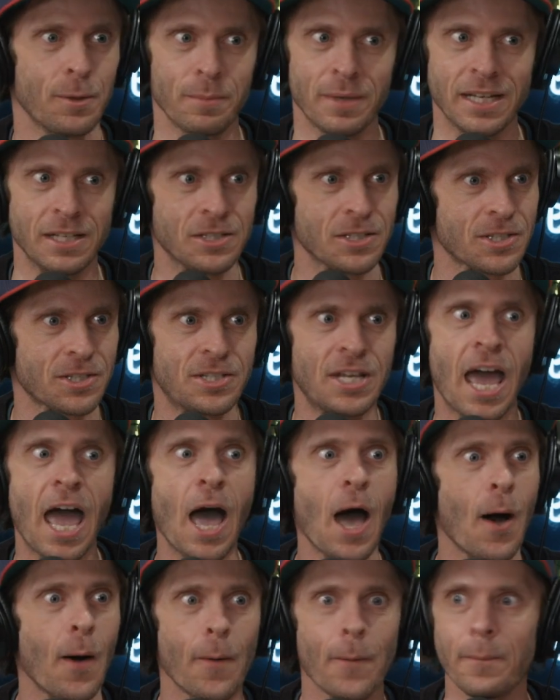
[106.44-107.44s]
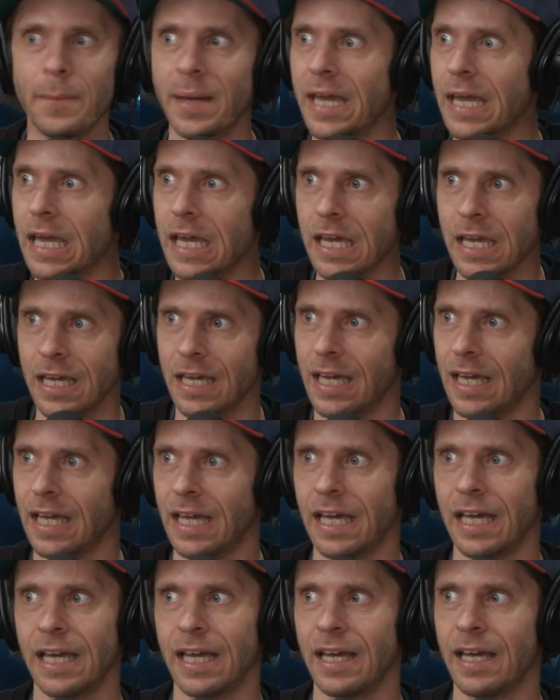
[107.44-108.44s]
I want to know. Now I want to
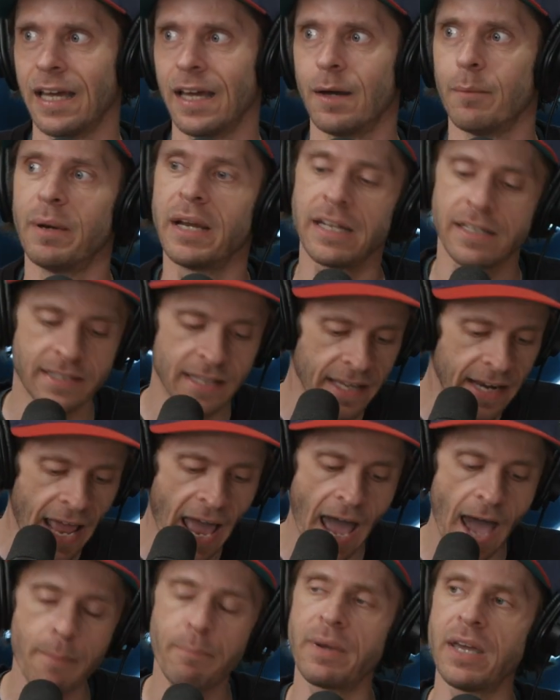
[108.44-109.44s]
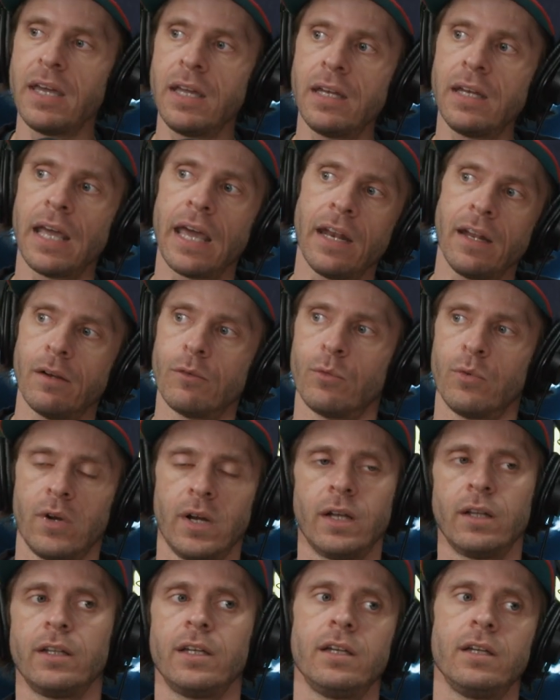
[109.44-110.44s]
know. But it did happen, and it
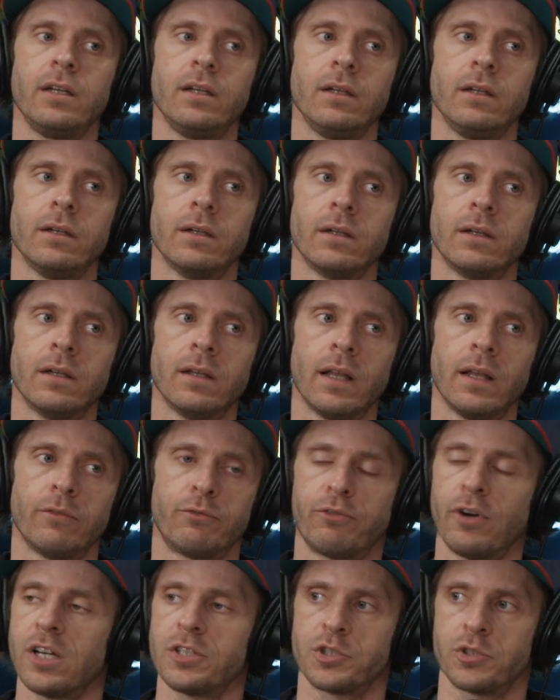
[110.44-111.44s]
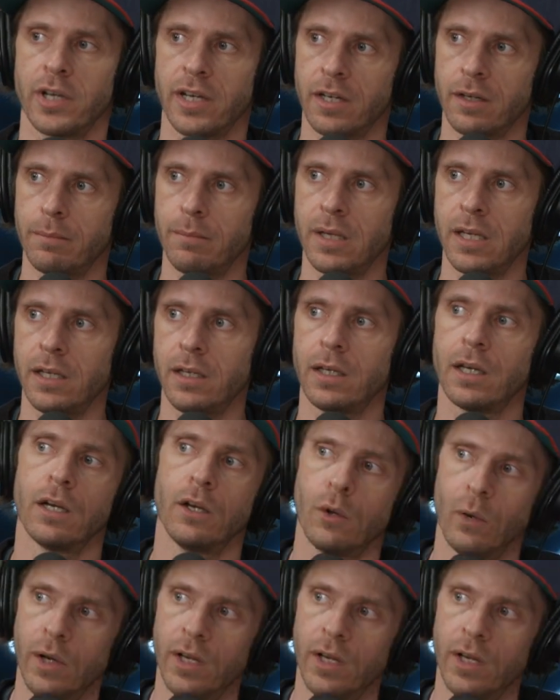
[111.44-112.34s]
really frustrated me. Annoyed.